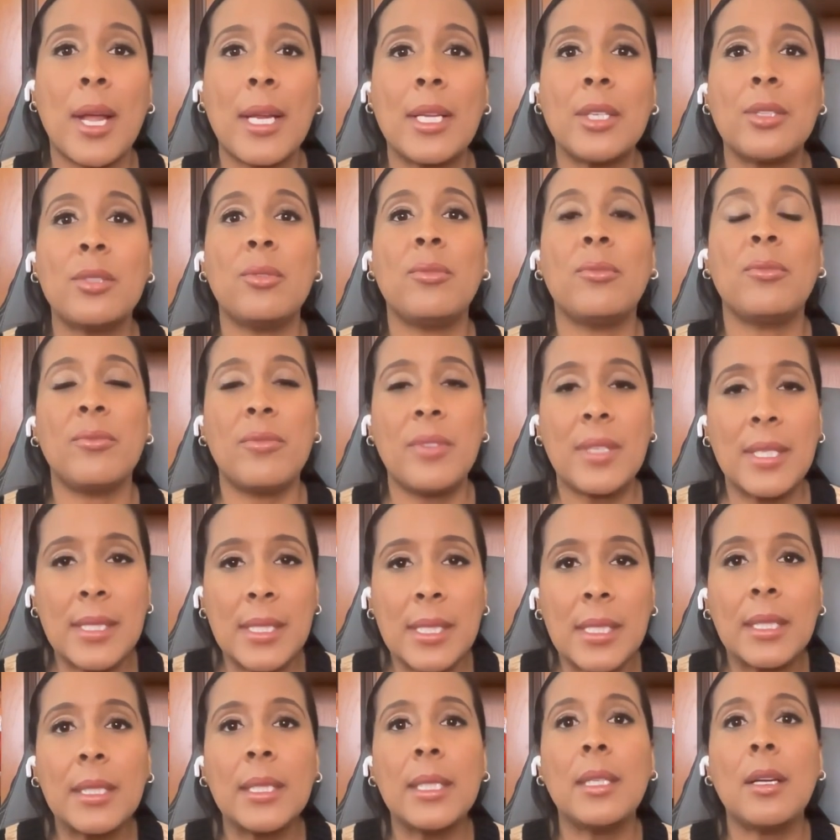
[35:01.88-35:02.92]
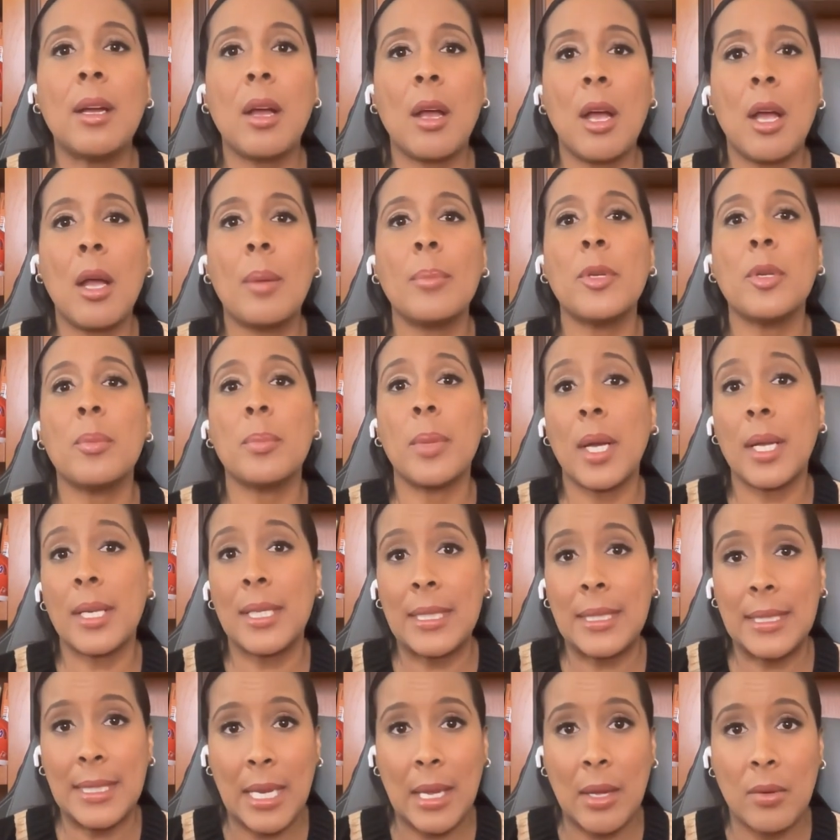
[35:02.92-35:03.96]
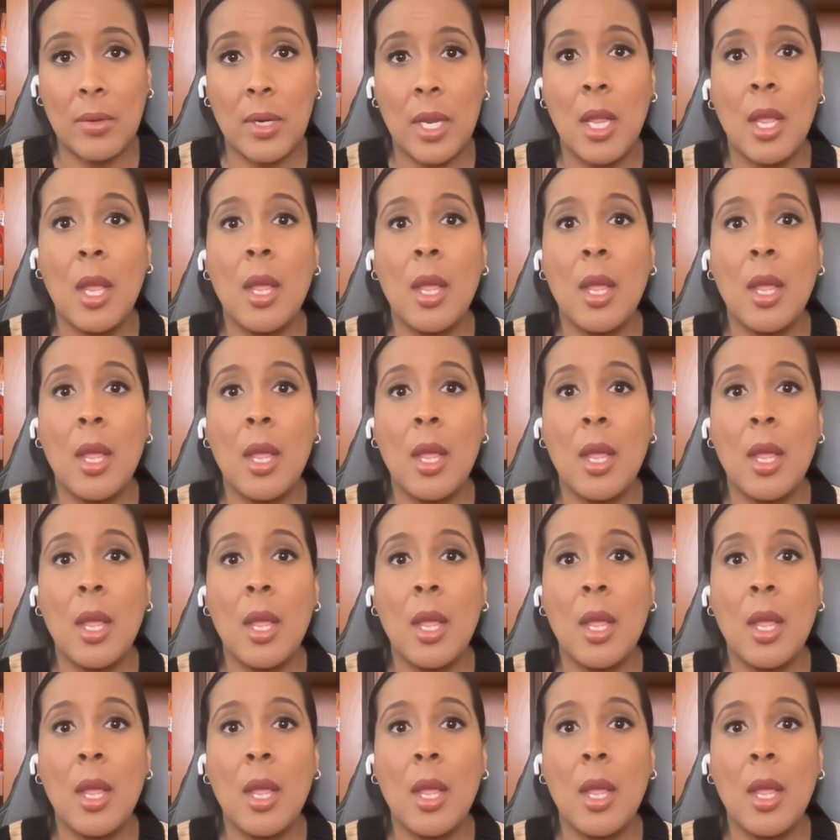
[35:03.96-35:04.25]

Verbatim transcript: to physically calm your body down,